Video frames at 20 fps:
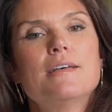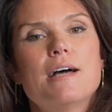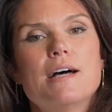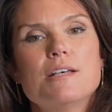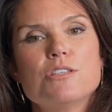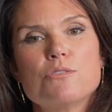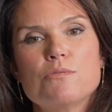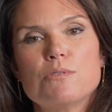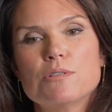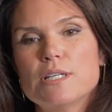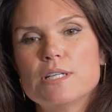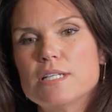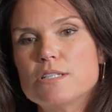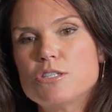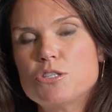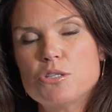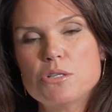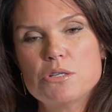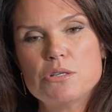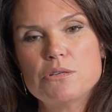as it
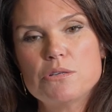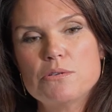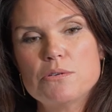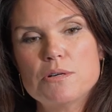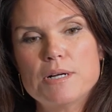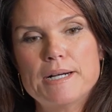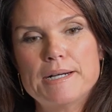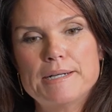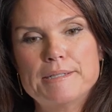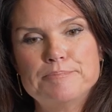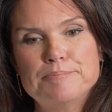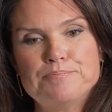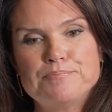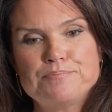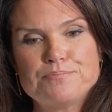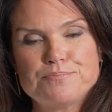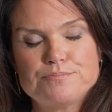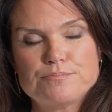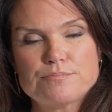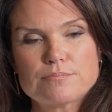relates
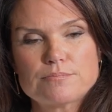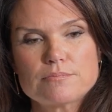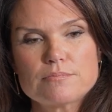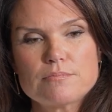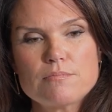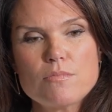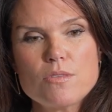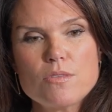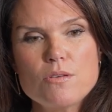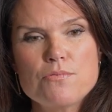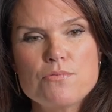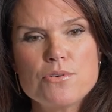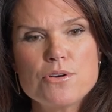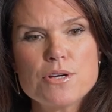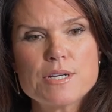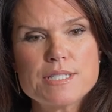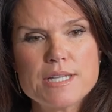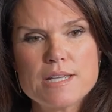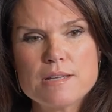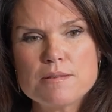to,
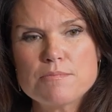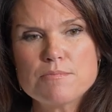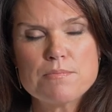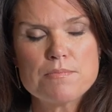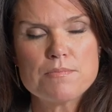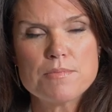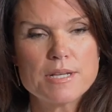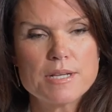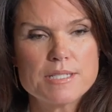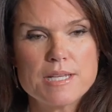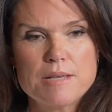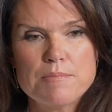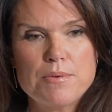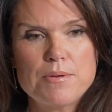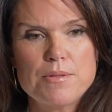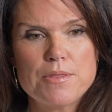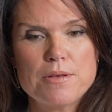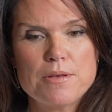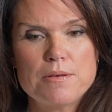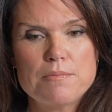for
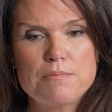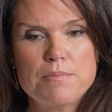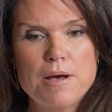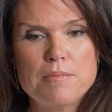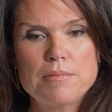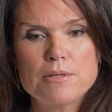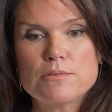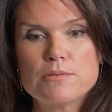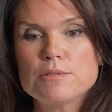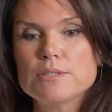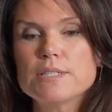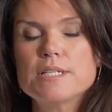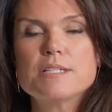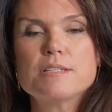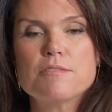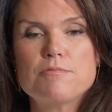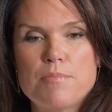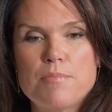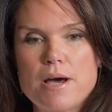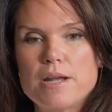example, the public
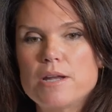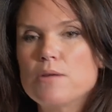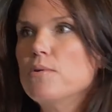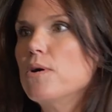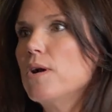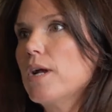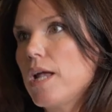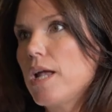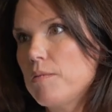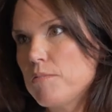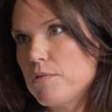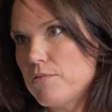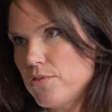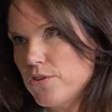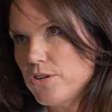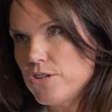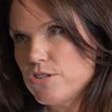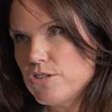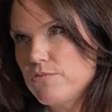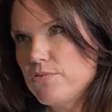release of body-worn camera
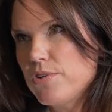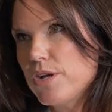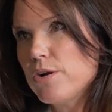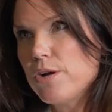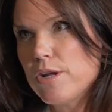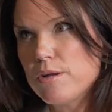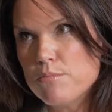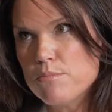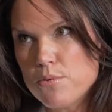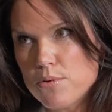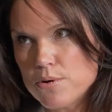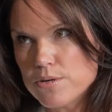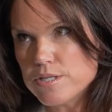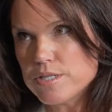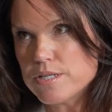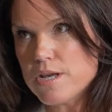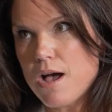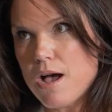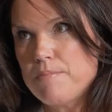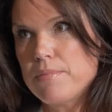footage, a very
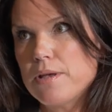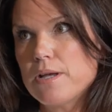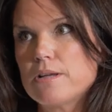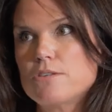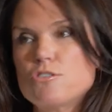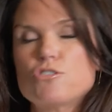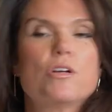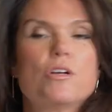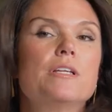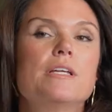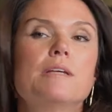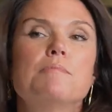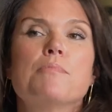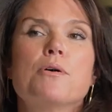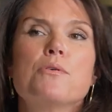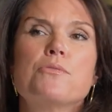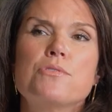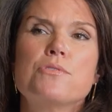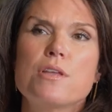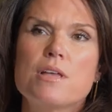important topic, trending
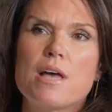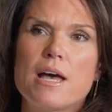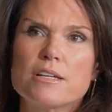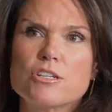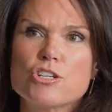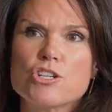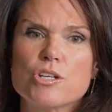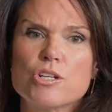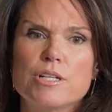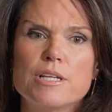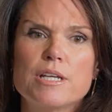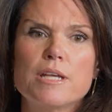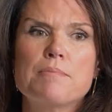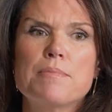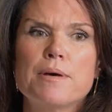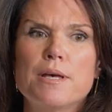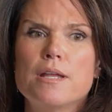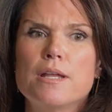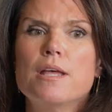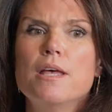both nationally
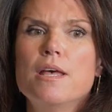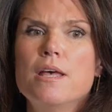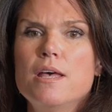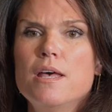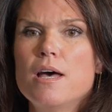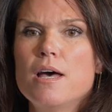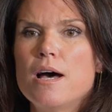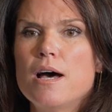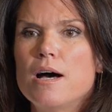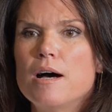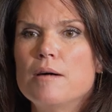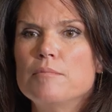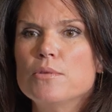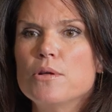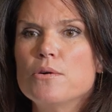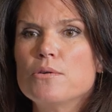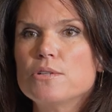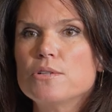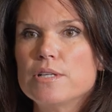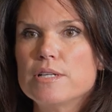but
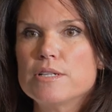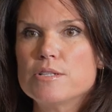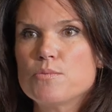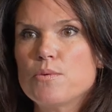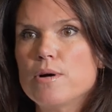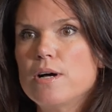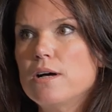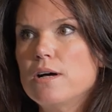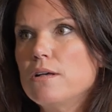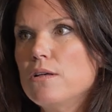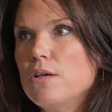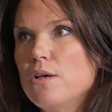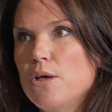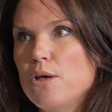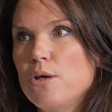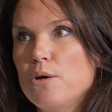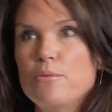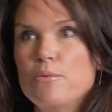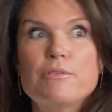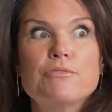locally as well.
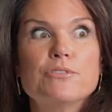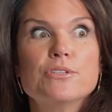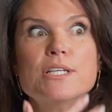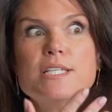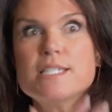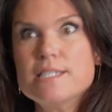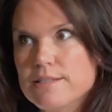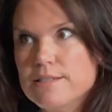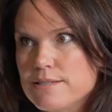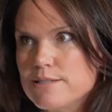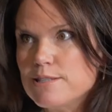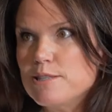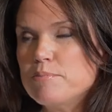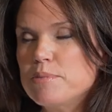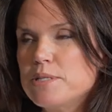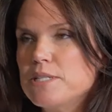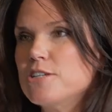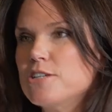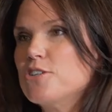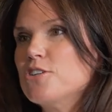We've listened to the
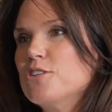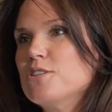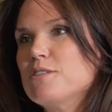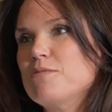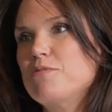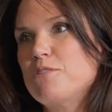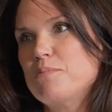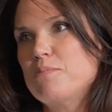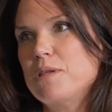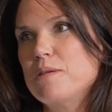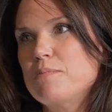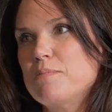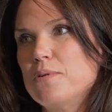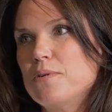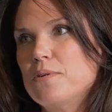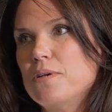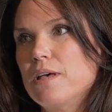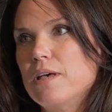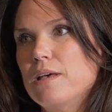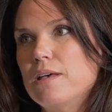petitions of the
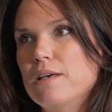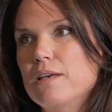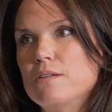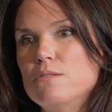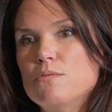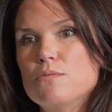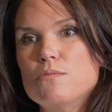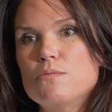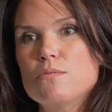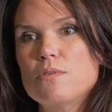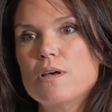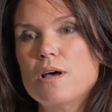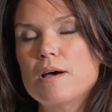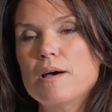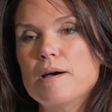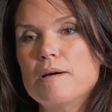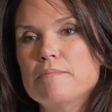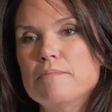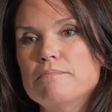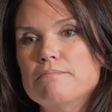people and
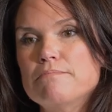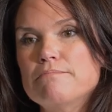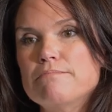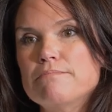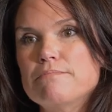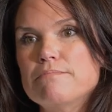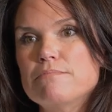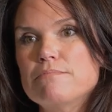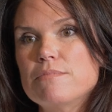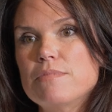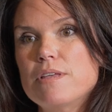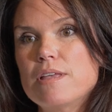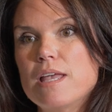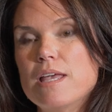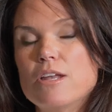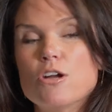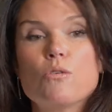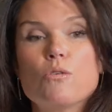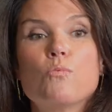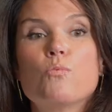
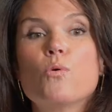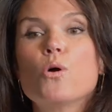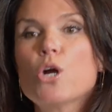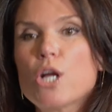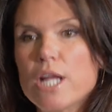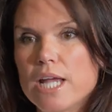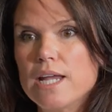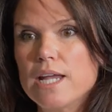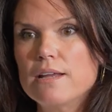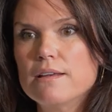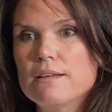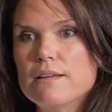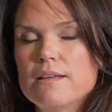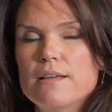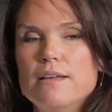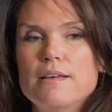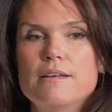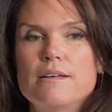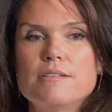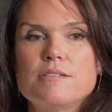are working
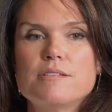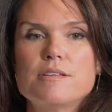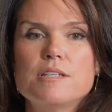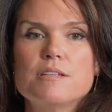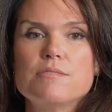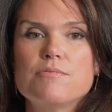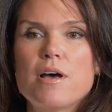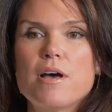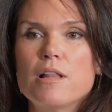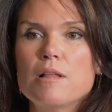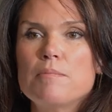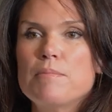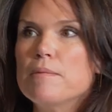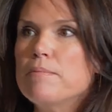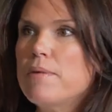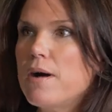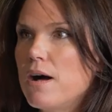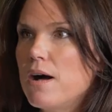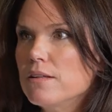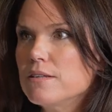to develop
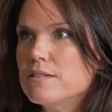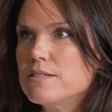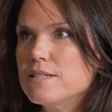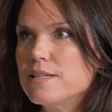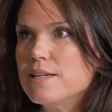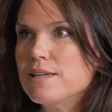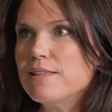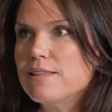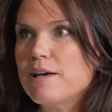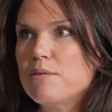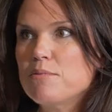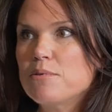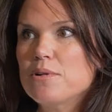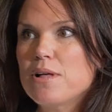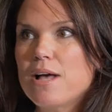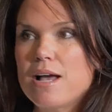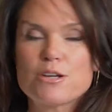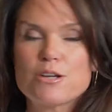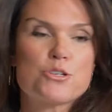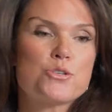a policy that
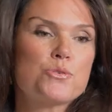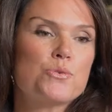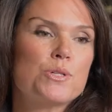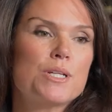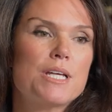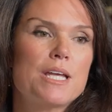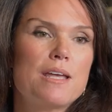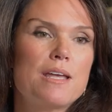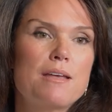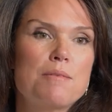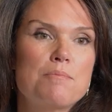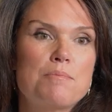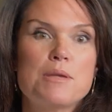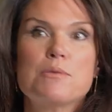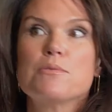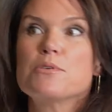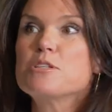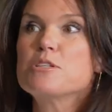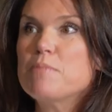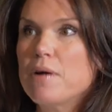will actually
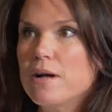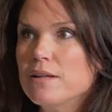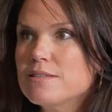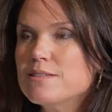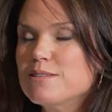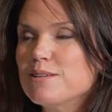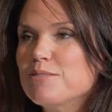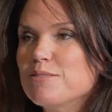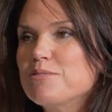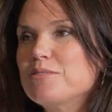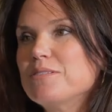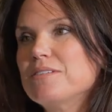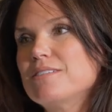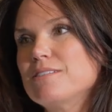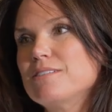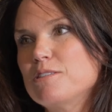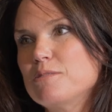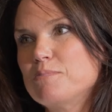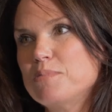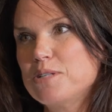be responsive
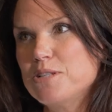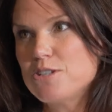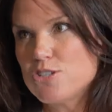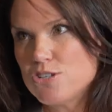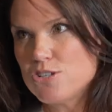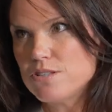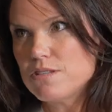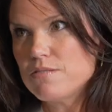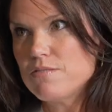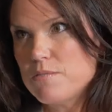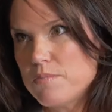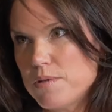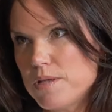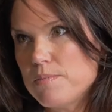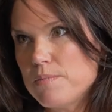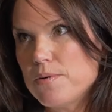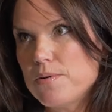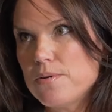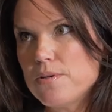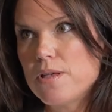to the petitions of the
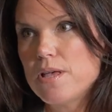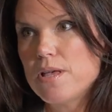people.